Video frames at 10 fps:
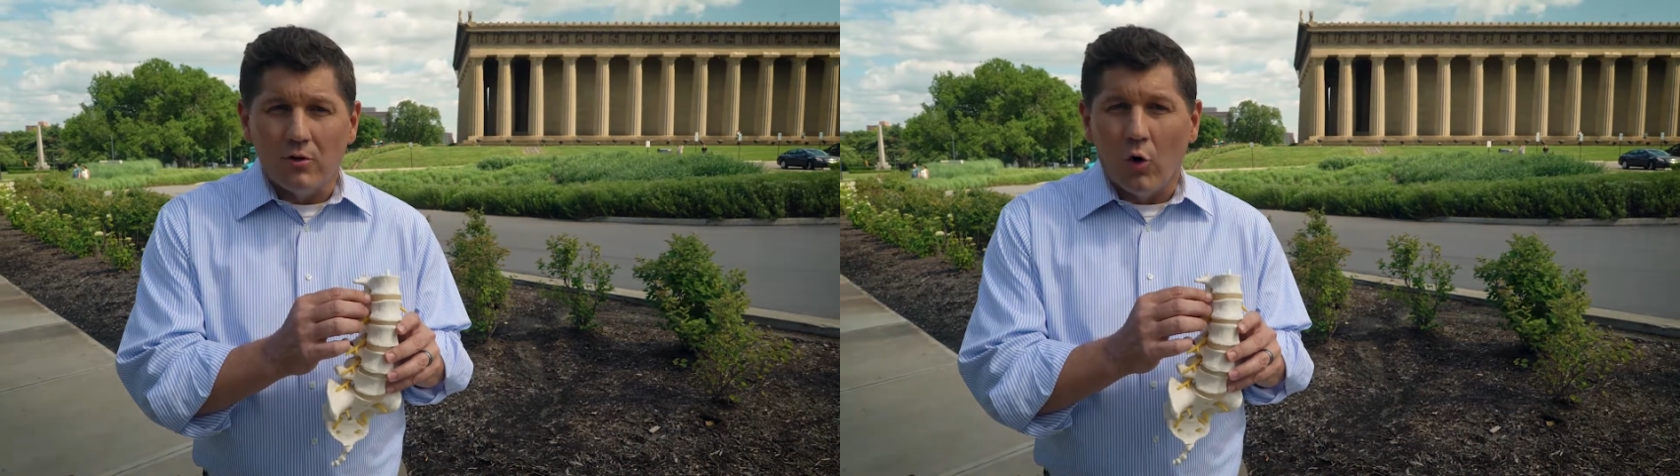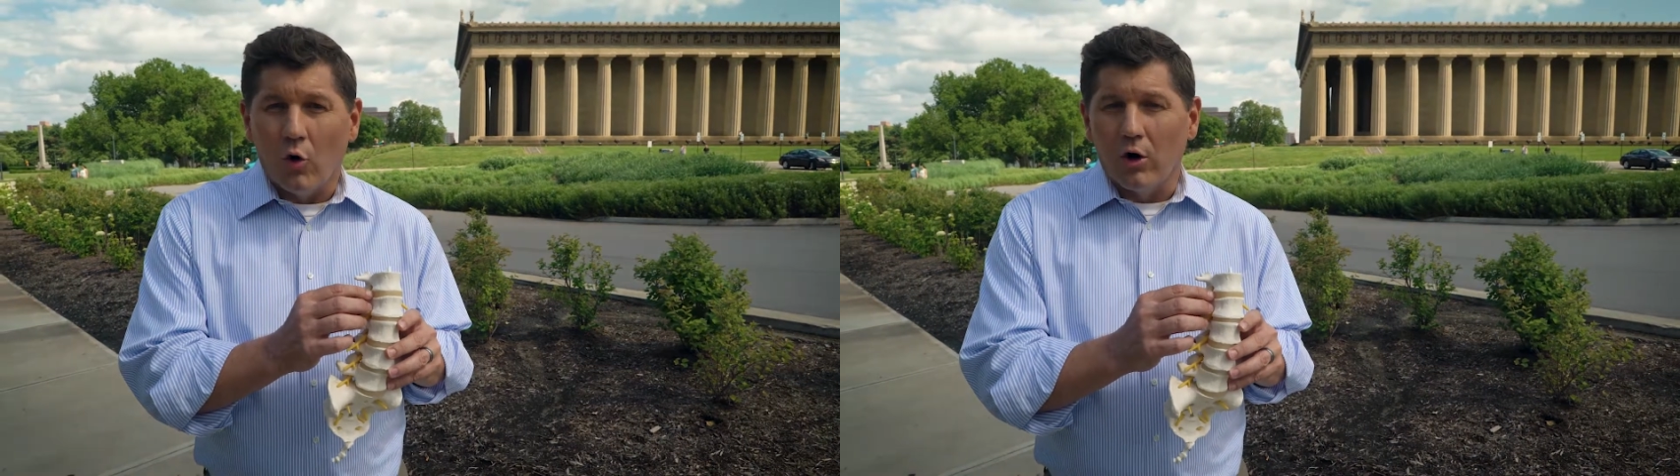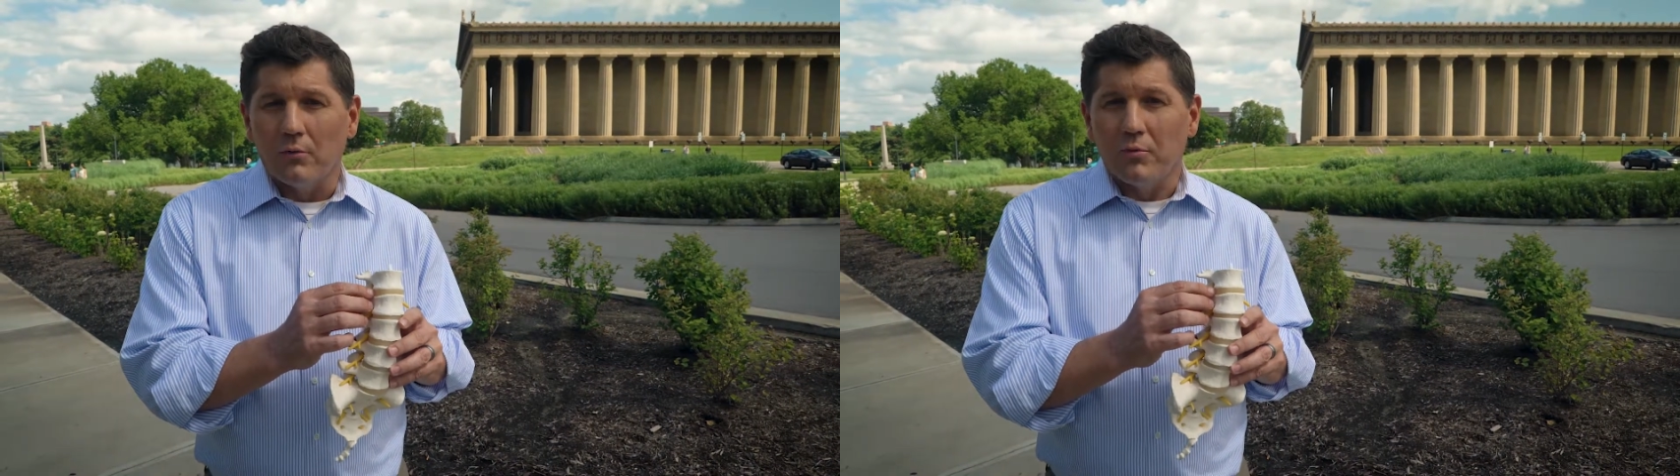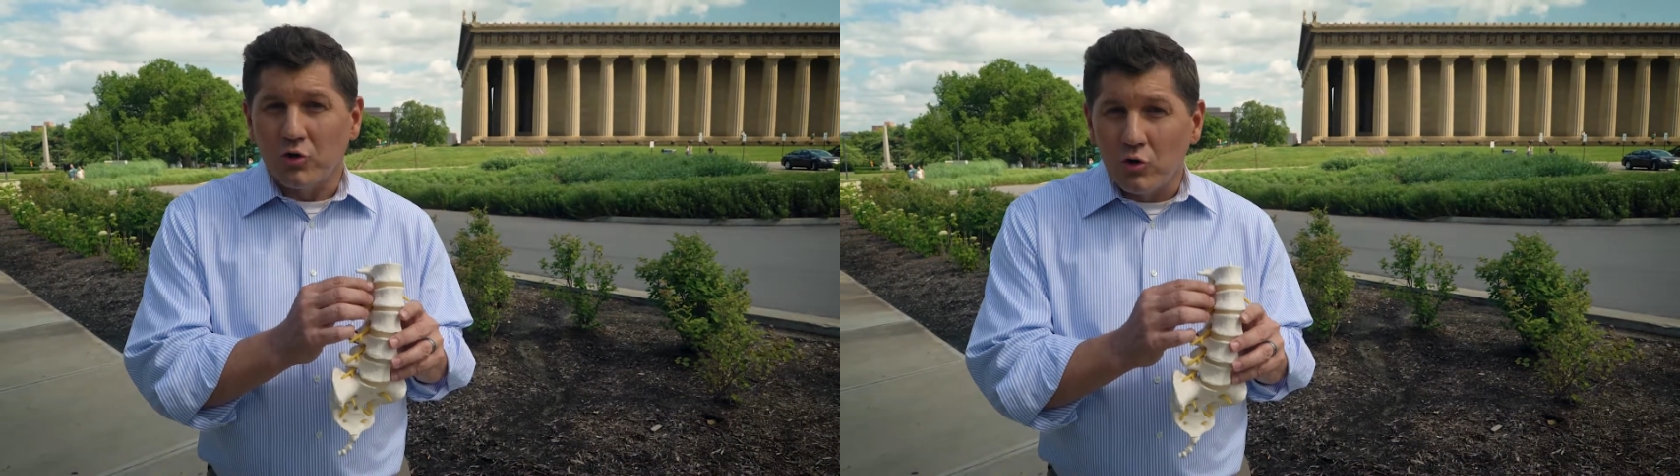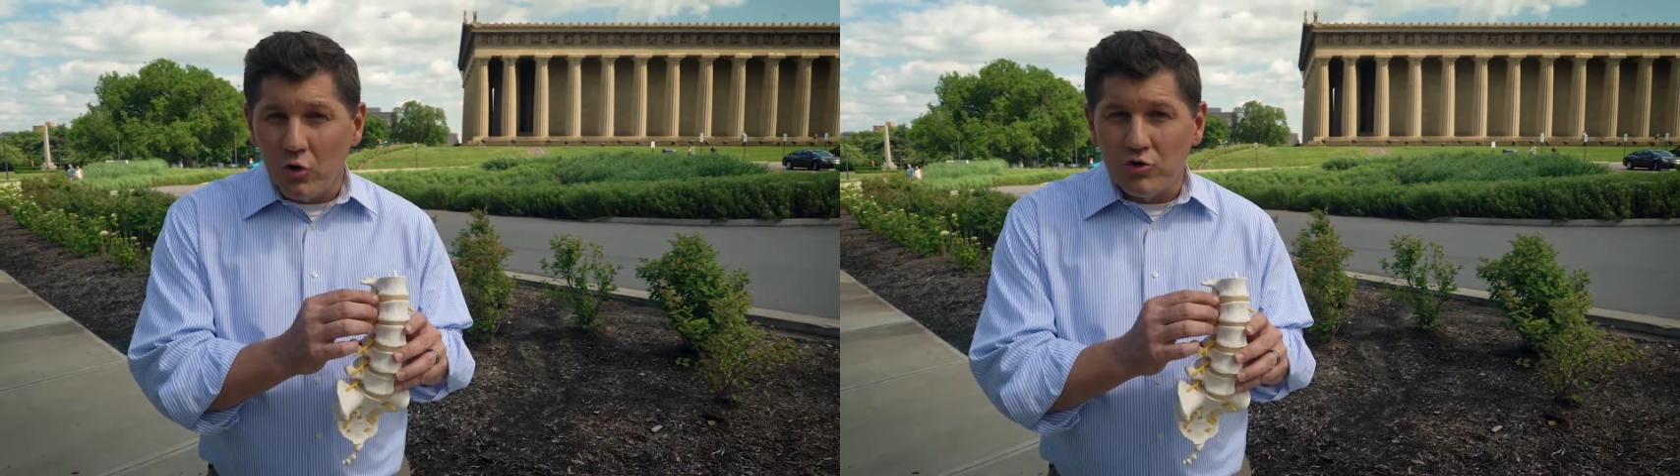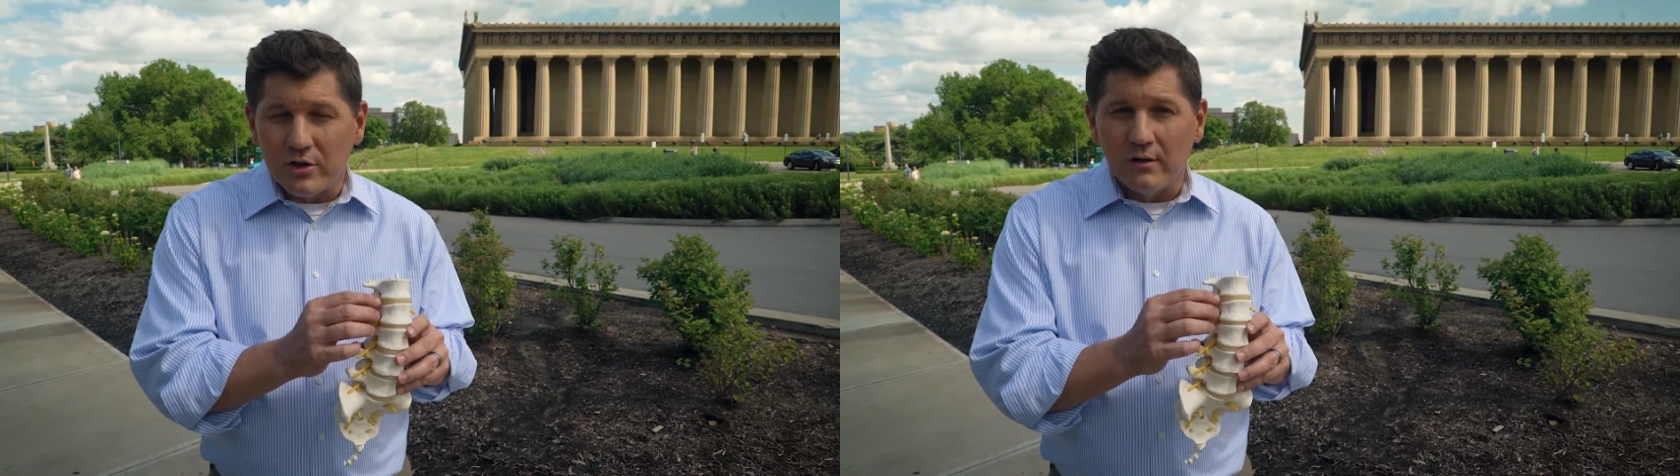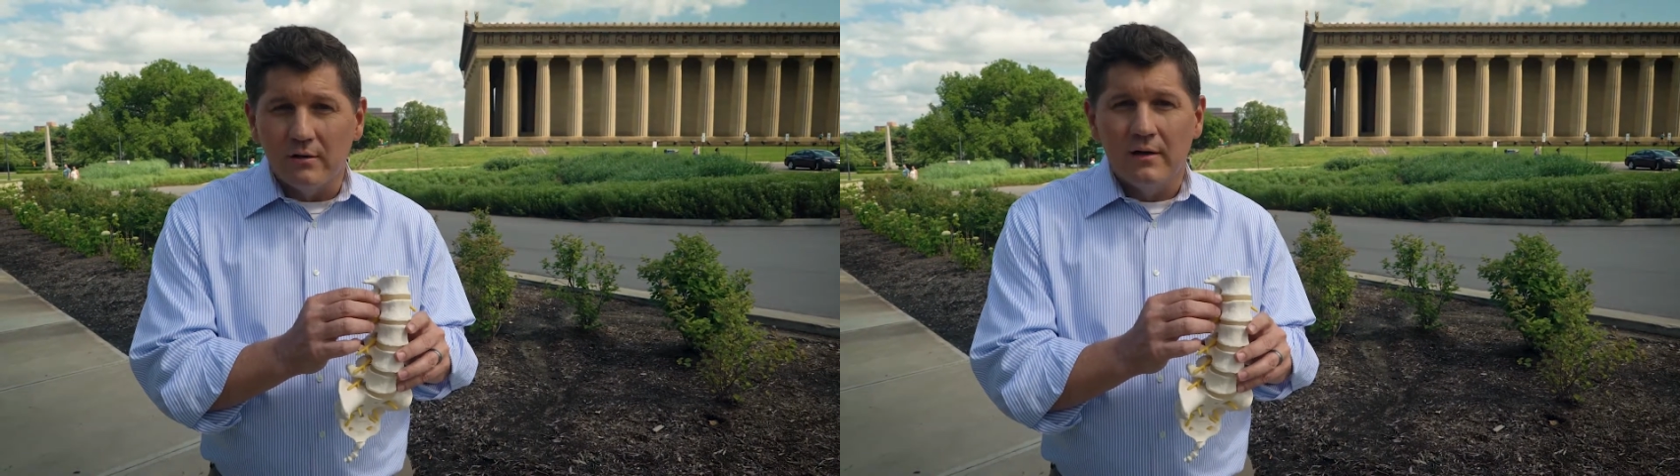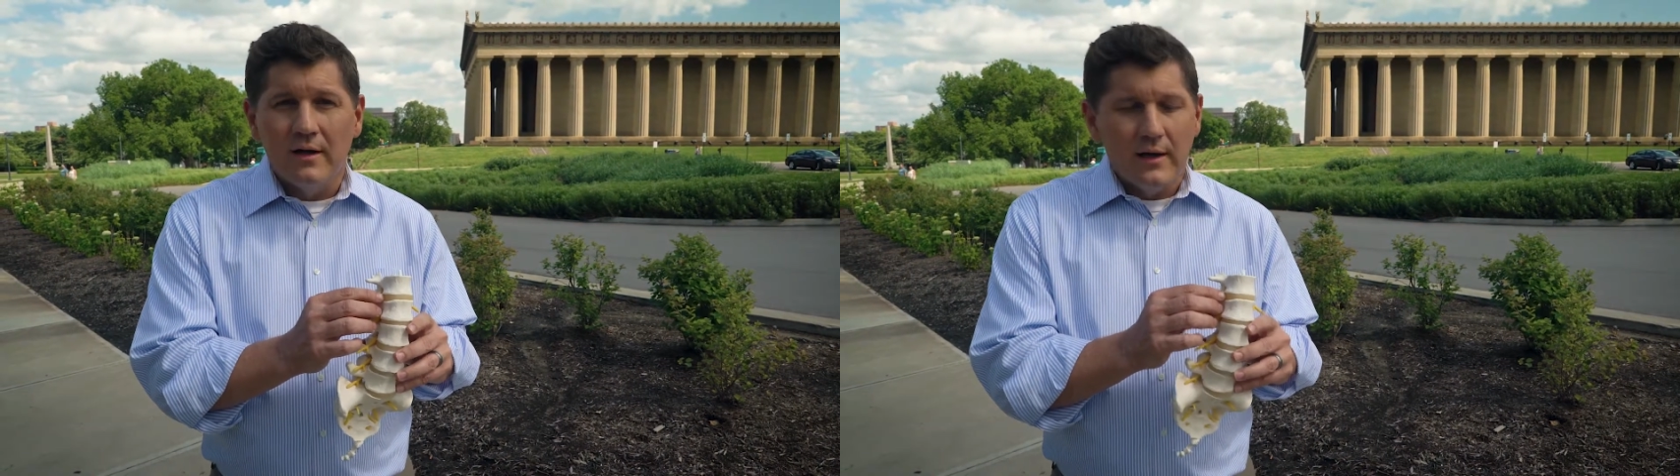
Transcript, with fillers: or protrusion